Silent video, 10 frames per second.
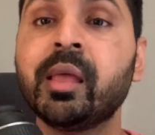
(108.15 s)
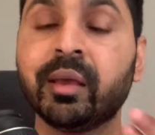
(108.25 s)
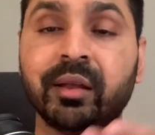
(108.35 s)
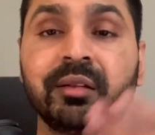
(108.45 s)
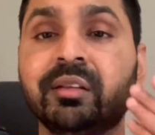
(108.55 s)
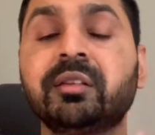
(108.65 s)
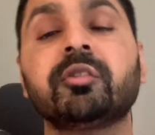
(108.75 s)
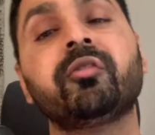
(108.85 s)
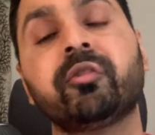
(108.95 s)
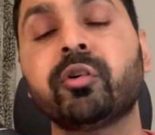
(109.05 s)
And this is
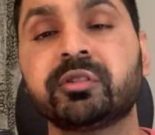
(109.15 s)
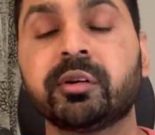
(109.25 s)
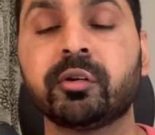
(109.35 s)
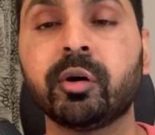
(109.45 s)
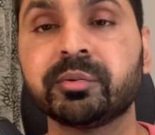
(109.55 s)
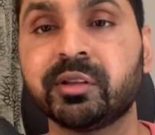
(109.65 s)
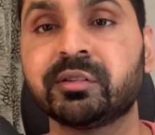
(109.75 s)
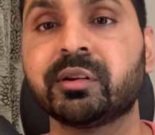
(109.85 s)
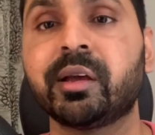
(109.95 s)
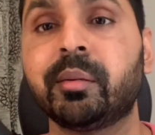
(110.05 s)
of course a crop
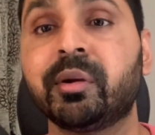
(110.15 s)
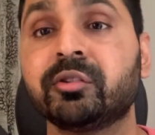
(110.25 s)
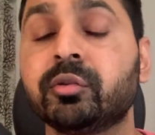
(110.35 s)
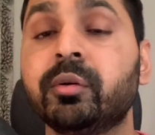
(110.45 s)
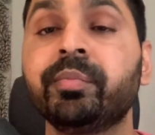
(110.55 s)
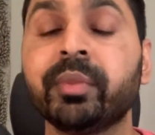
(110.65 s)
sensor camera, so